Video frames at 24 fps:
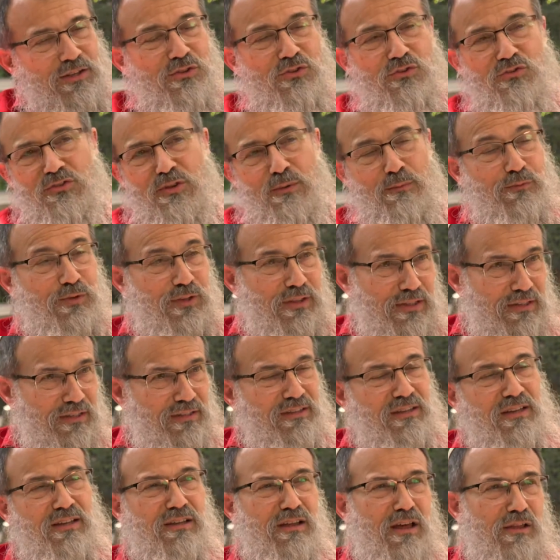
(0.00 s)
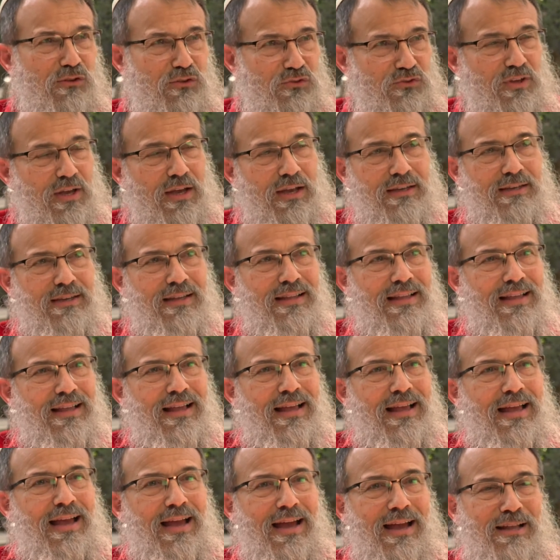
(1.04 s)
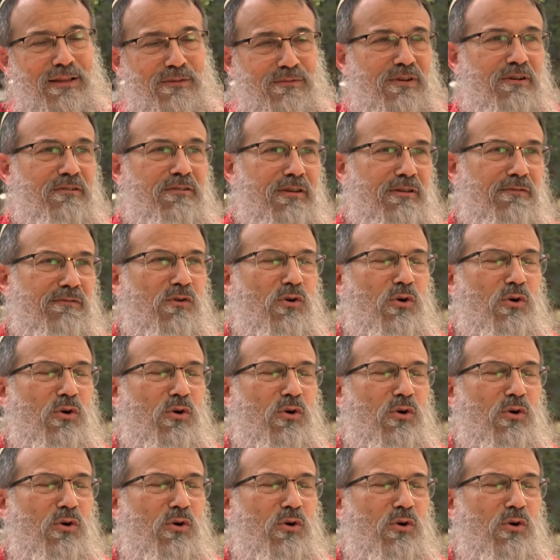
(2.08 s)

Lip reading: there's some validity on the other side. And very